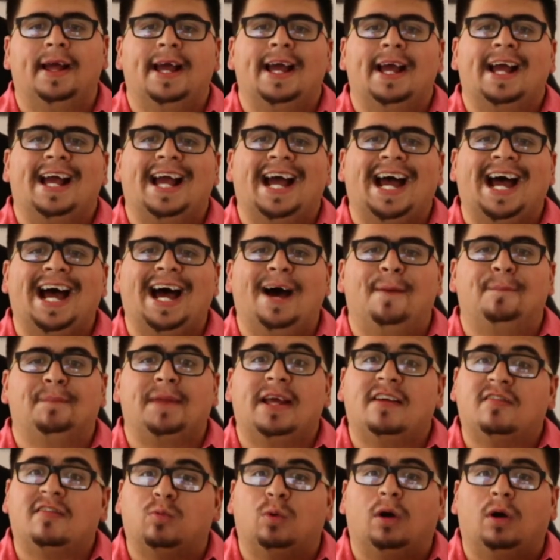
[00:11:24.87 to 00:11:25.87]
um,
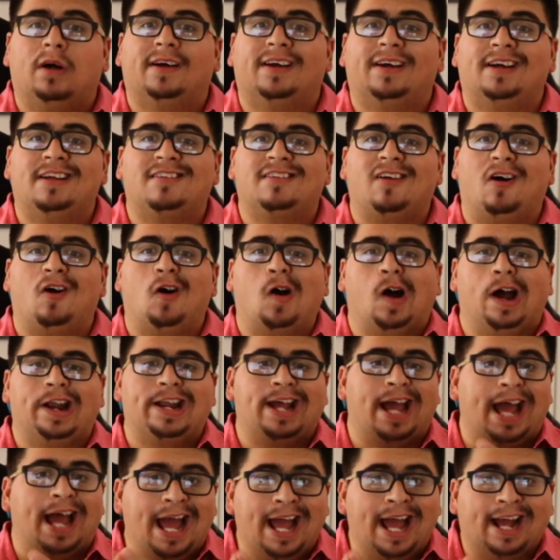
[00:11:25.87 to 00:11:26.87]
as well as on
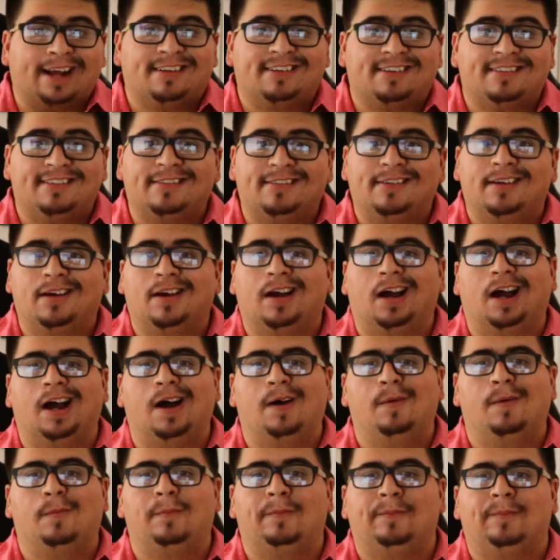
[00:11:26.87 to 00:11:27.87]
x
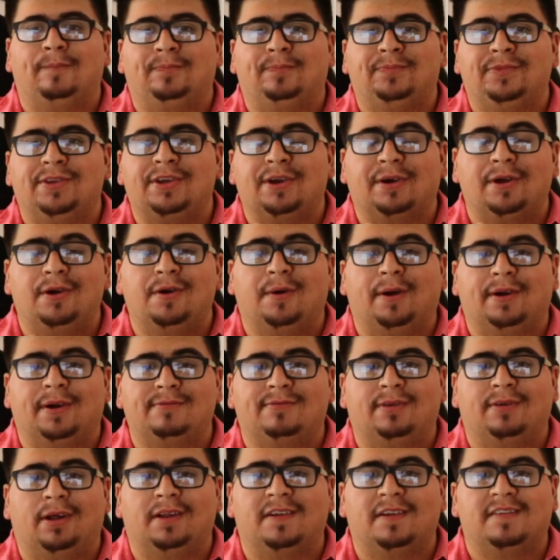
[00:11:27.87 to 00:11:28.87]
um, you can go ahead and
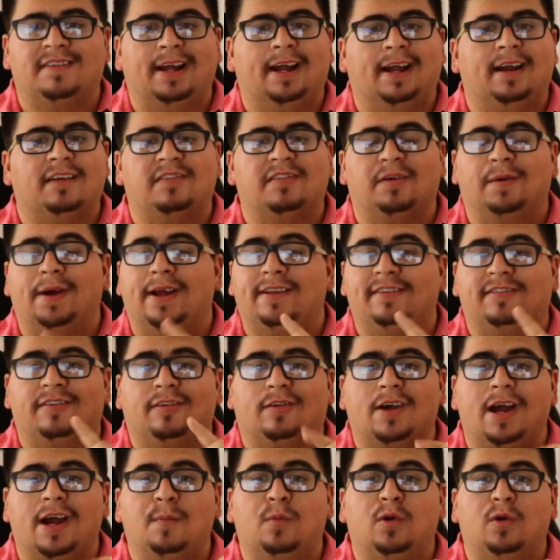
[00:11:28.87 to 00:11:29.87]
follow us there so
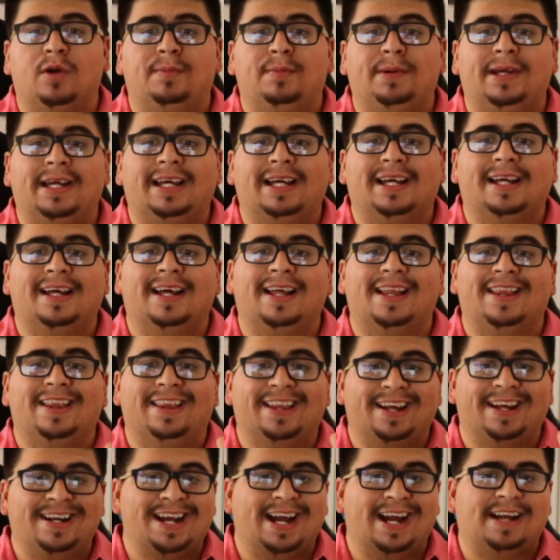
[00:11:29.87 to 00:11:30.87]
instagram would be
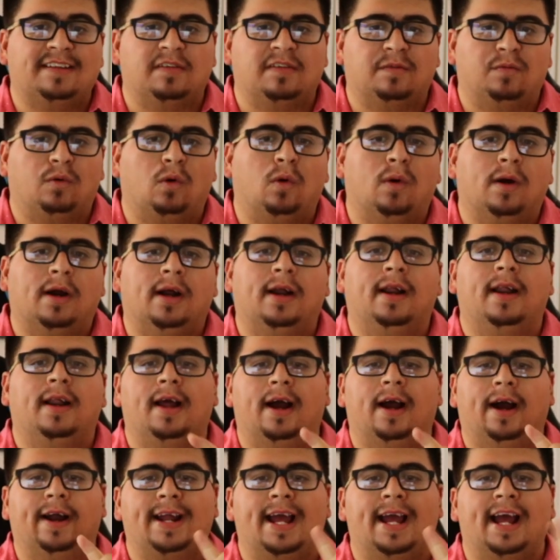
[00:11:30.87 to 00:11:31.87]
the nights of horror
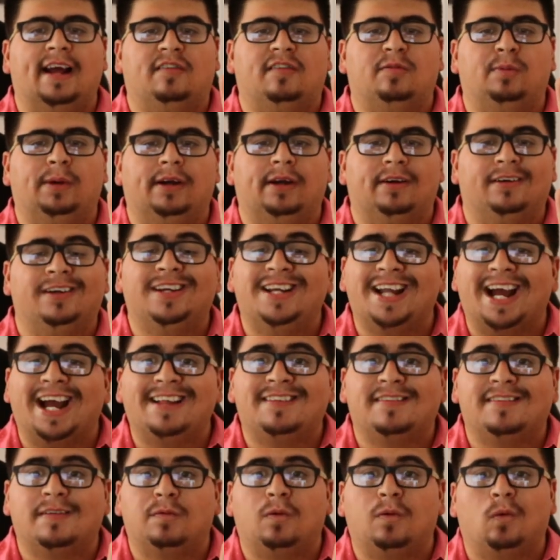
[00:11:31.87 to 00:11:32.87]
on x we are
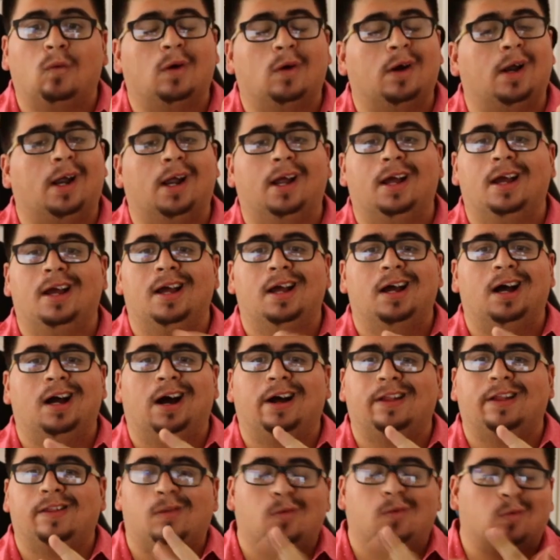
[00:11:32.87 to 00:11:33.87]
nights of horror
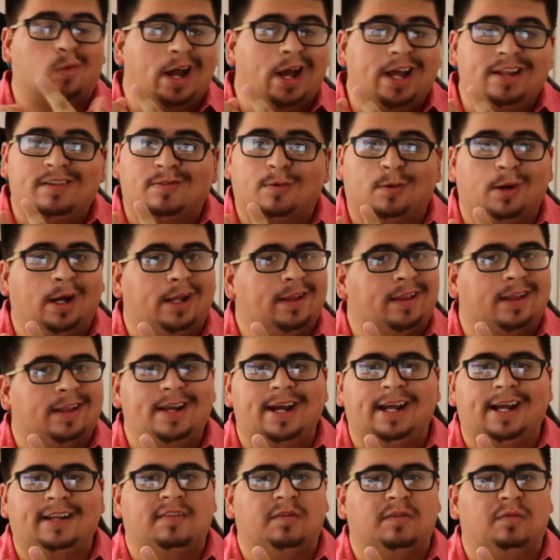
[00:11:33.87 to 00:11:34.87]
on threads we're at the
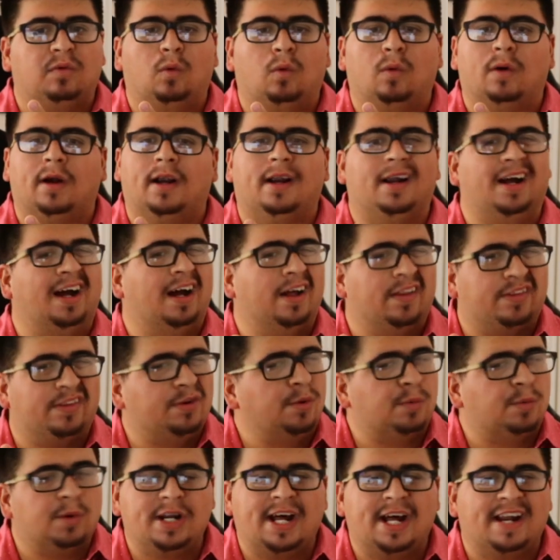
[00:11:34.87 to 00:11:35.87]
nights of horror uh, though
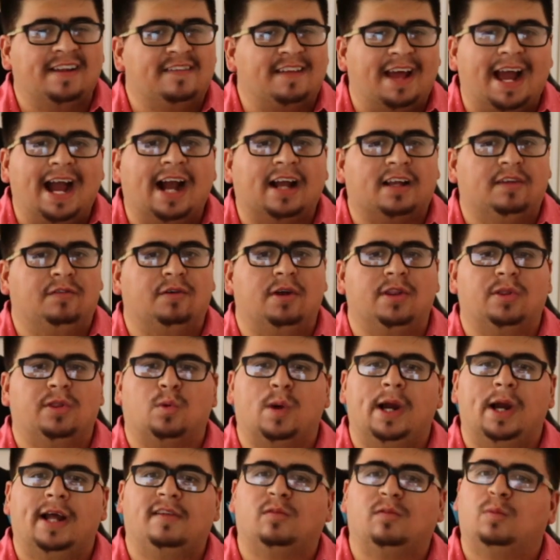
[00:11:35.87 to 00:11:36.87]
we're not as active on
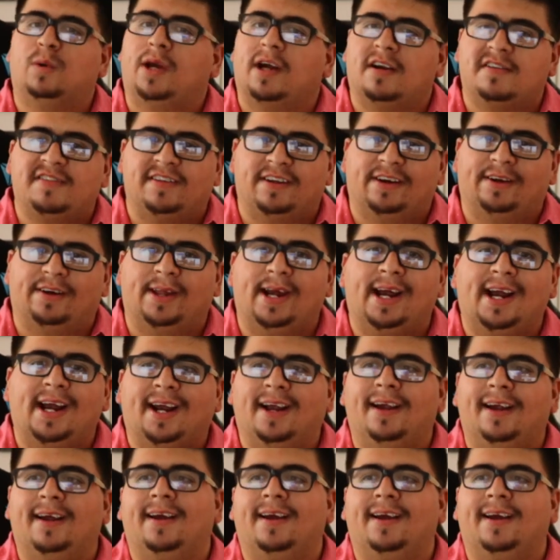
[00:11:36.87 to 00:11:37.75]
threads we are still there